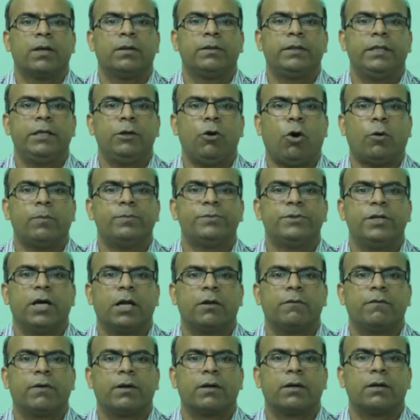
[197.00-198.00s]
the
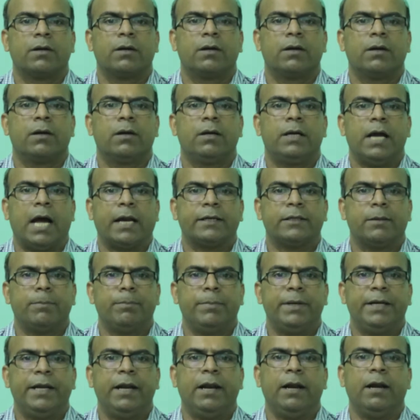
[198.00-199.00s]
observer at the
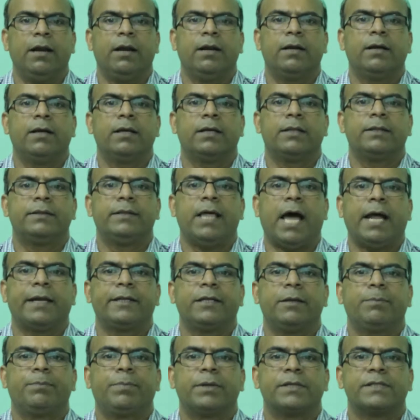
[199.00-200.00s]
middle,
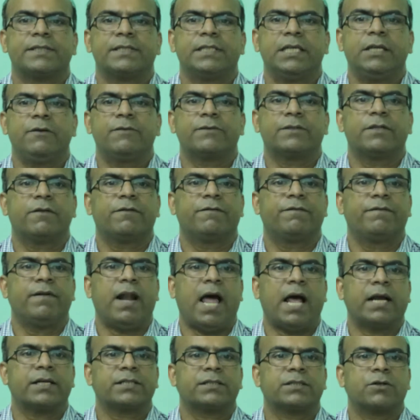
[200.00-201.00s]
that he perceives the
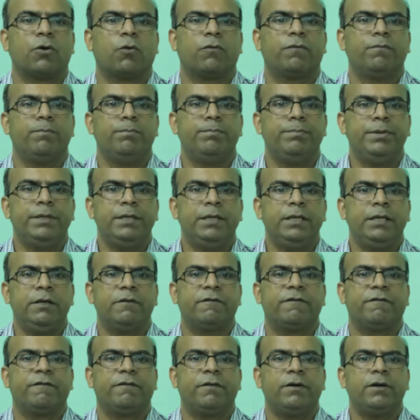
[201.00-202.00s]
flash of
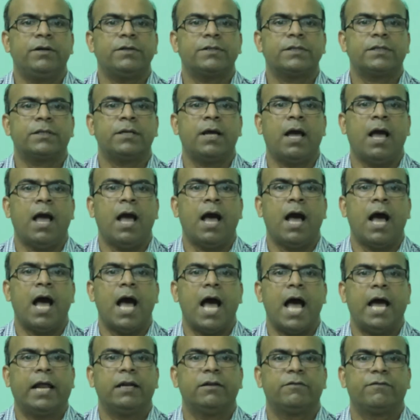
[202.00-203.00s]
B first
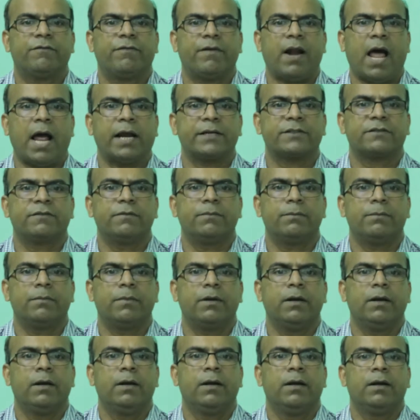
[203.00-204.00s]
and flash
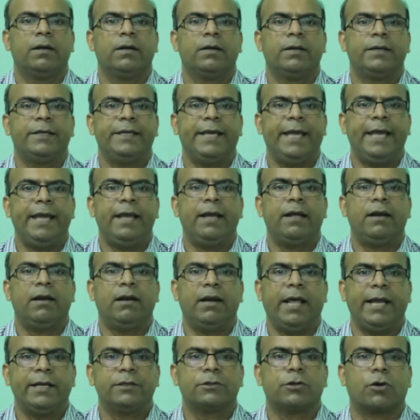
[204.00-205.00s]
A
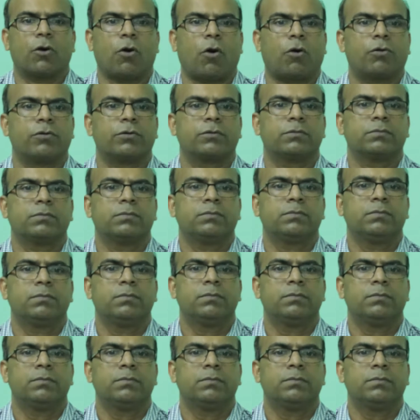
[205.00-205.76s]
later on.